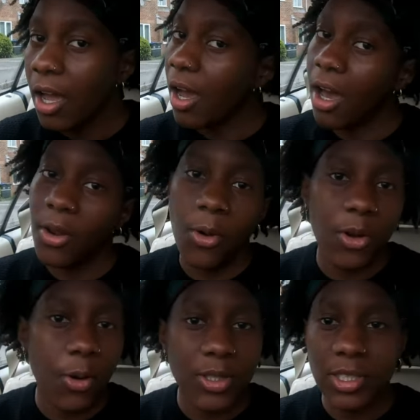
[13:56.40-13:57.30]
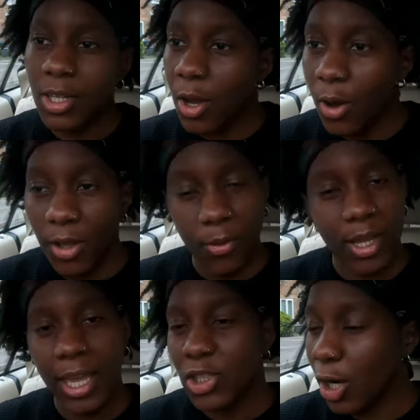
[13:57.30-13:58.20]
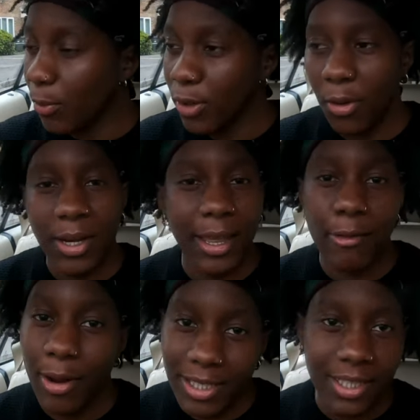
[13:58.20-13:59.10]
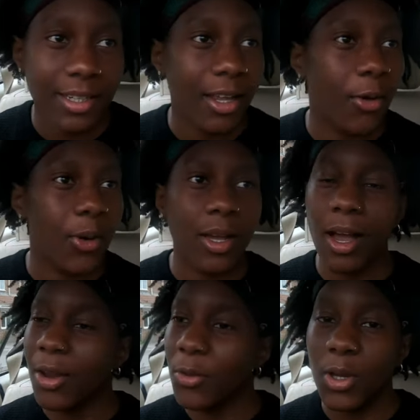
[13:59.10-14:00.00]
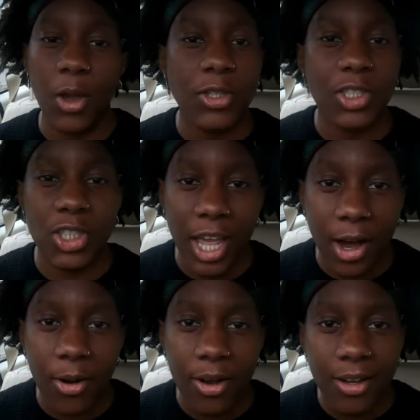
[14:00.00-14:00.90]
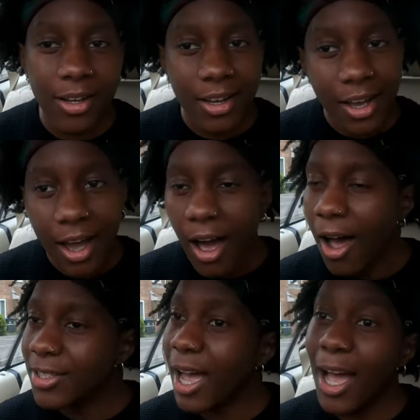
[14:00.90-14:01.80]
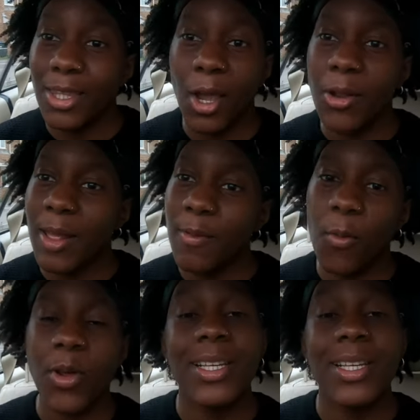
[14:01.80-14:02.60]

I don't want no one to know. I don't want to get in trouble. I don't want to get arrested. I don't want to go to jail. I was like, I don't even want to